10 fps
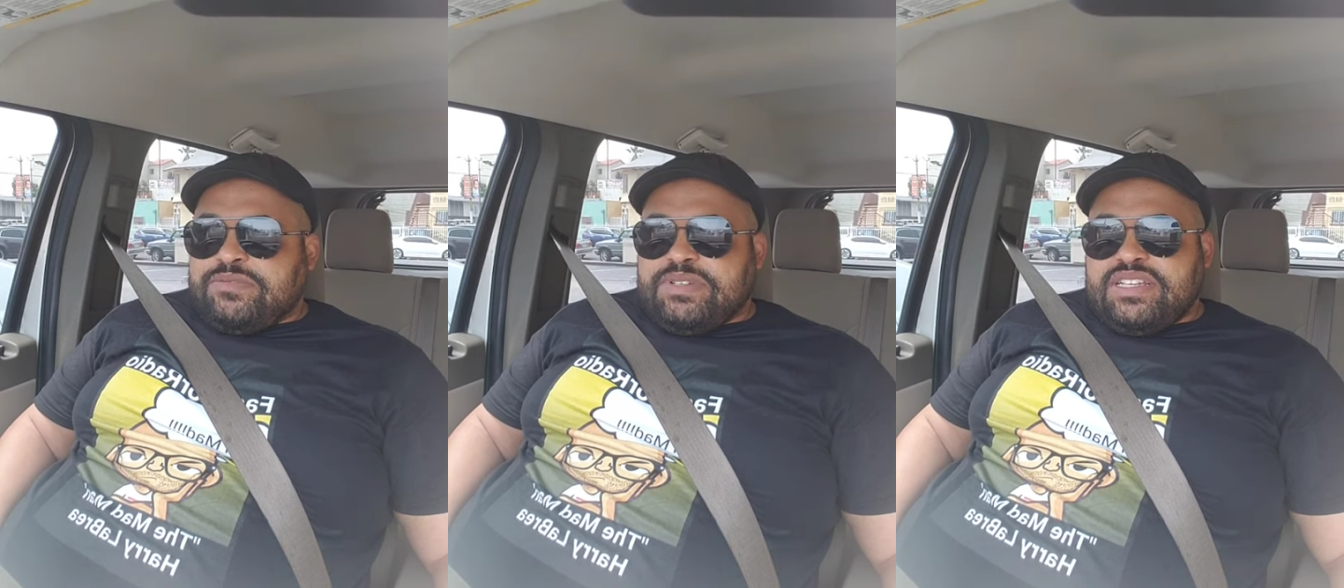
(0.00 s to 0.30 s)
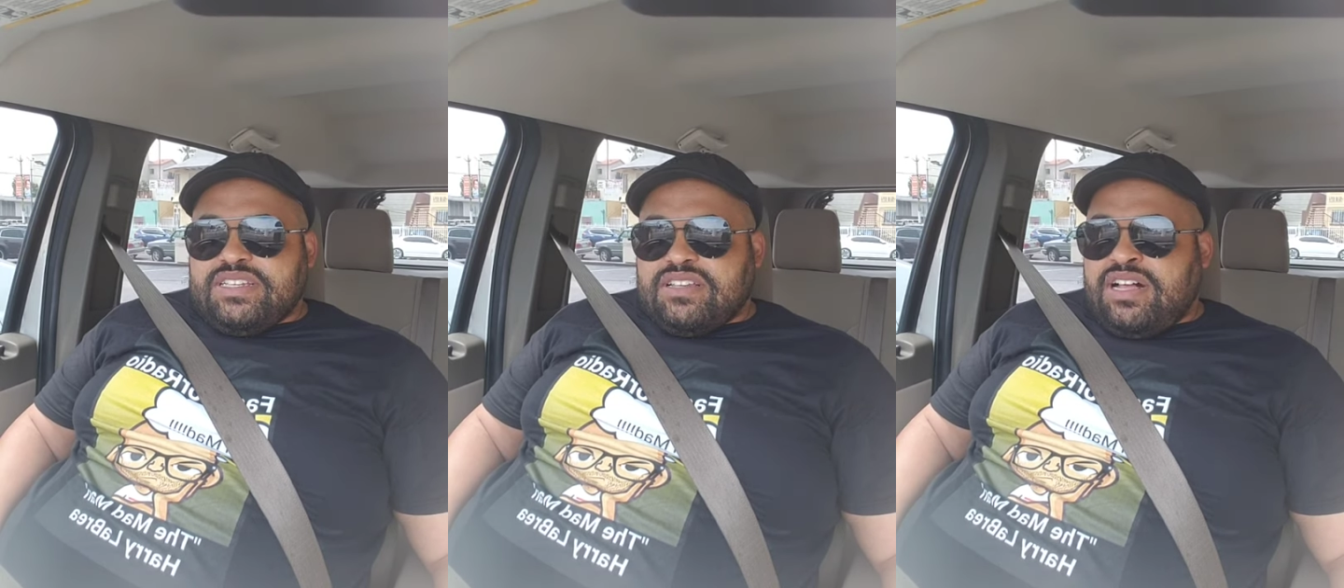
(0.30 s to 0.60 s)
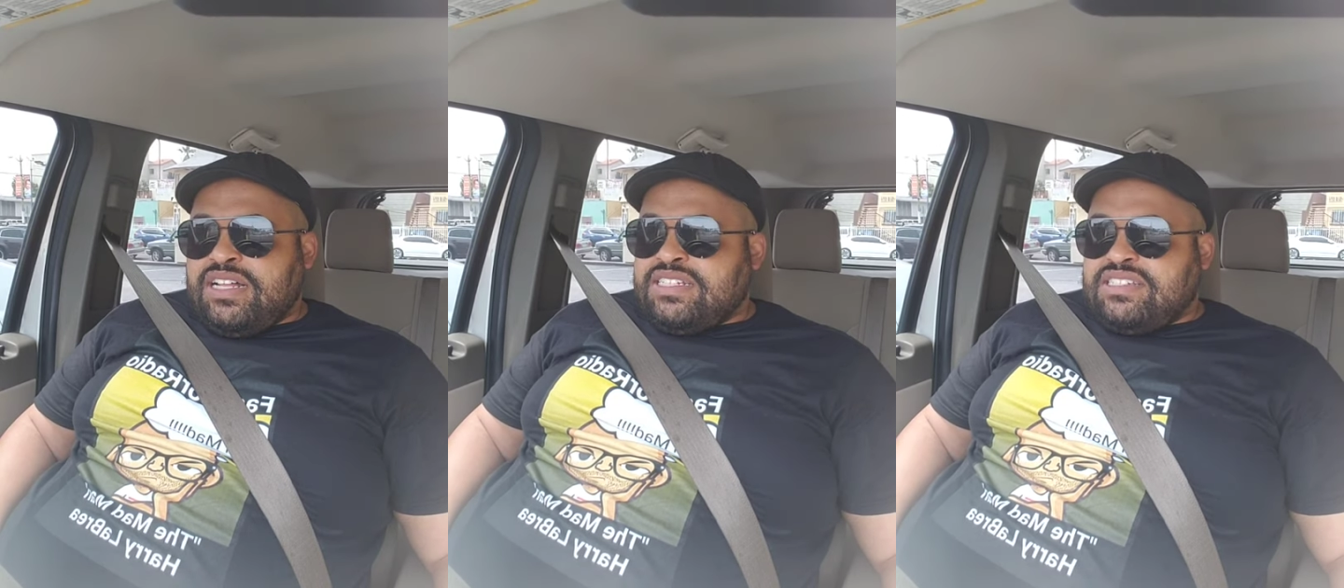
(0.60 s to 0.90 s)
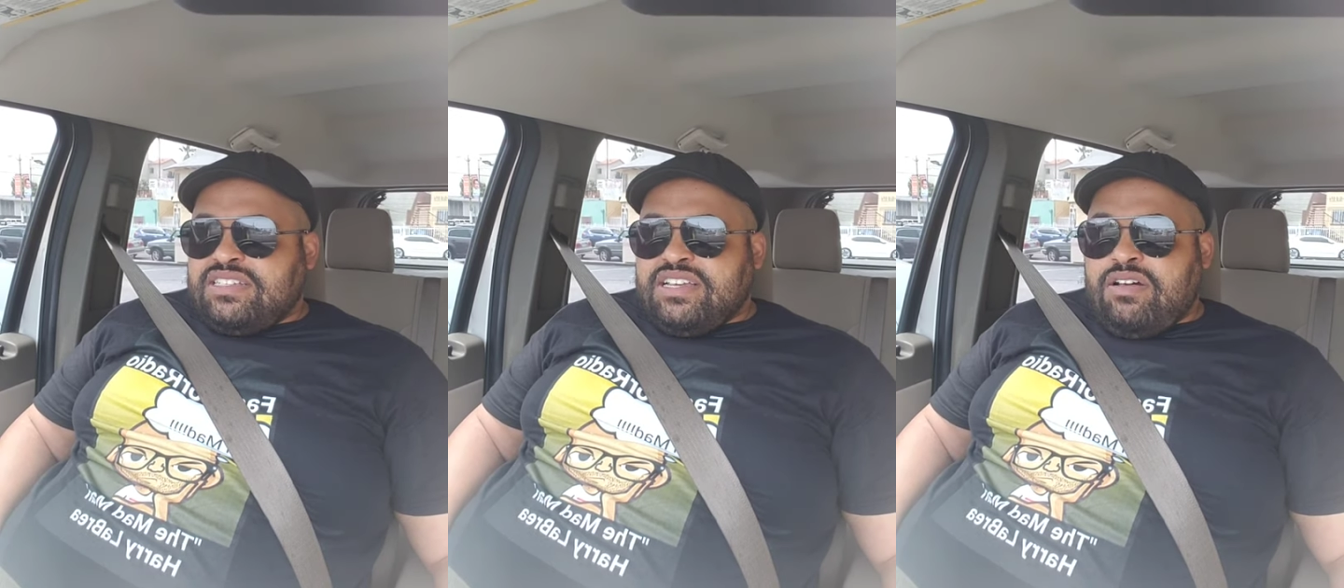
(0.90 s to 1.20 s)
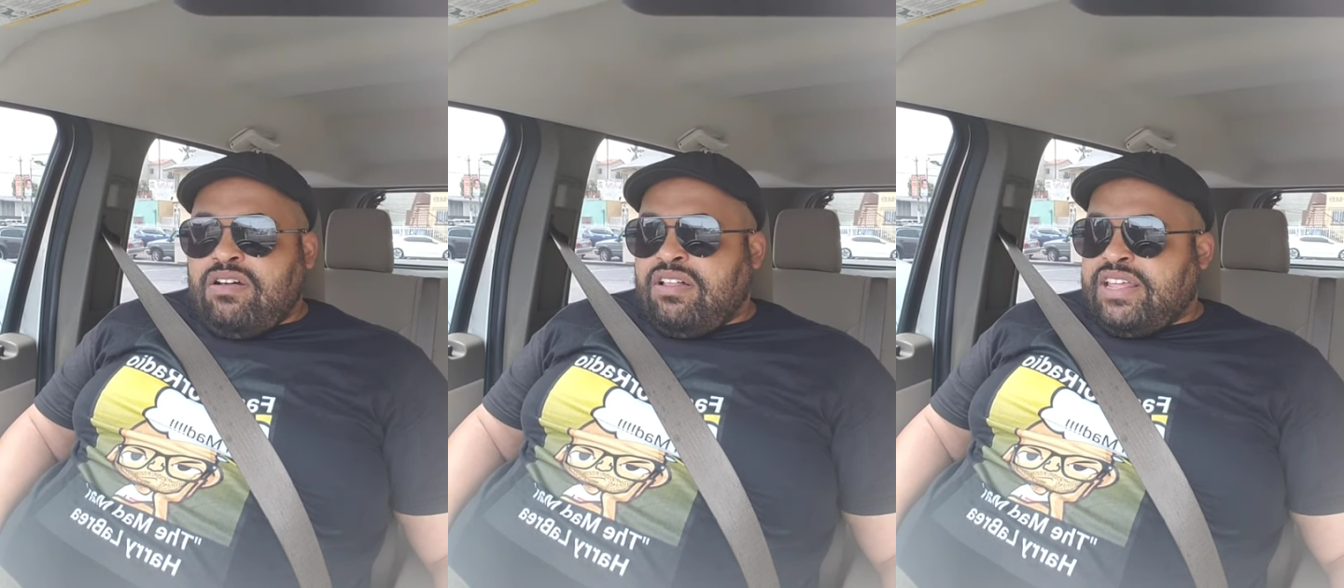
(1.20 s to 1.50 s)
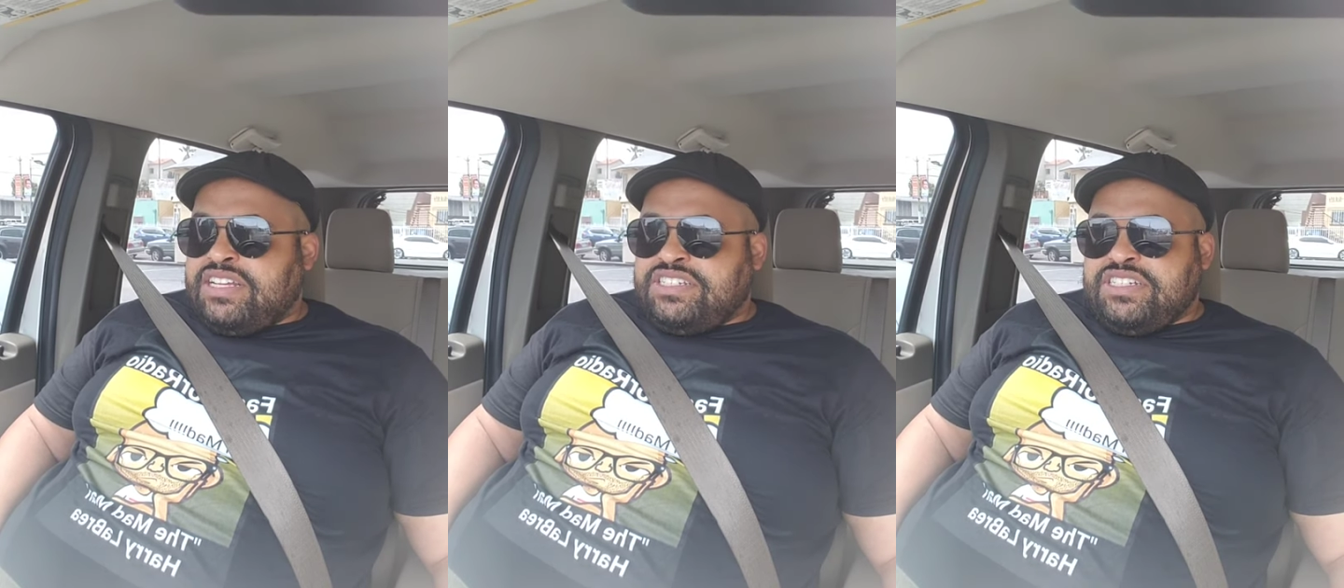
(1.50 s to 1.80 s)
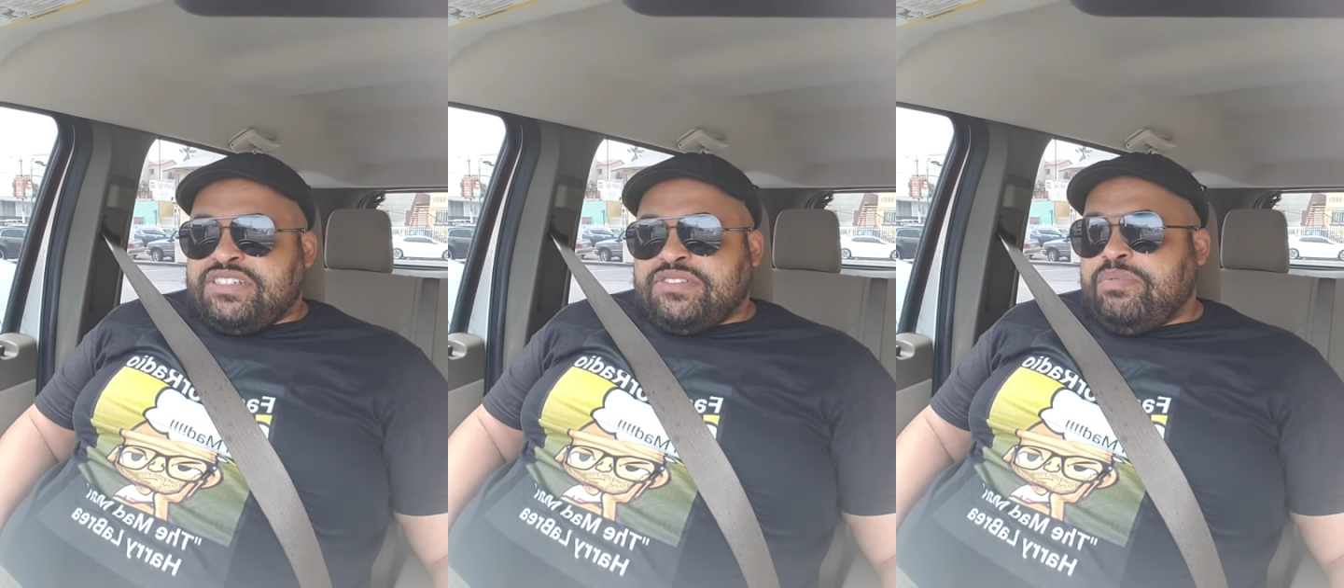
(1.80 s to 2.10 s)
because honestly, all that
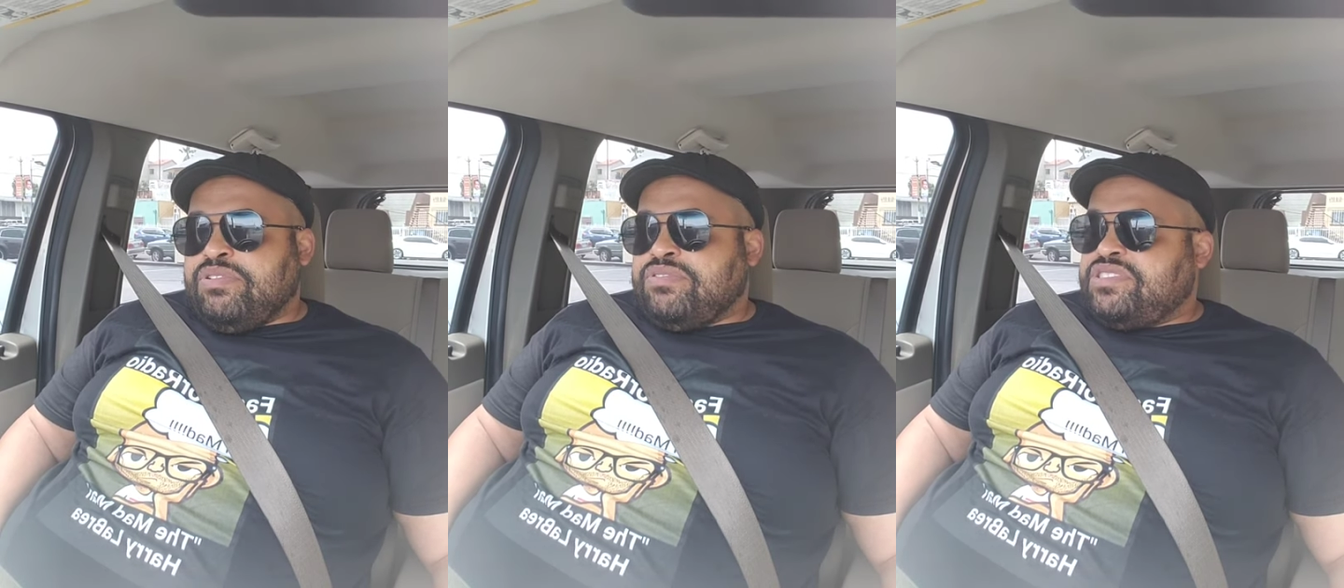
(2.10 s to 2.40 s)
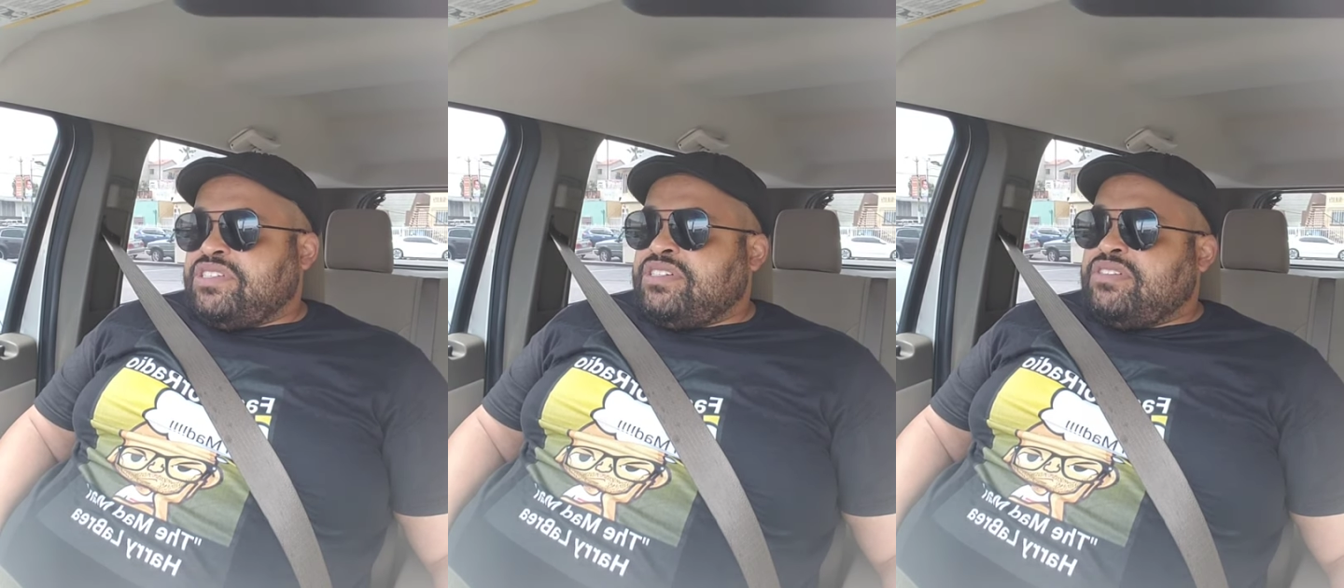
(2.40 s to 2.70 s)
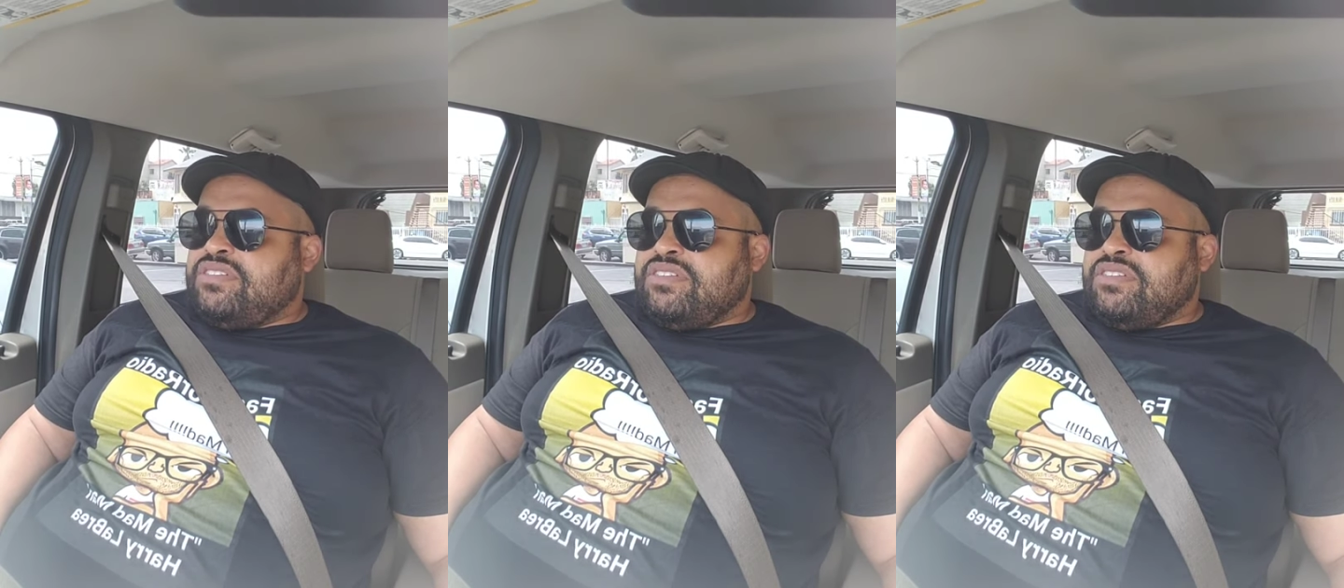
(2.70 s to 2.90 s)
shit is bullshit.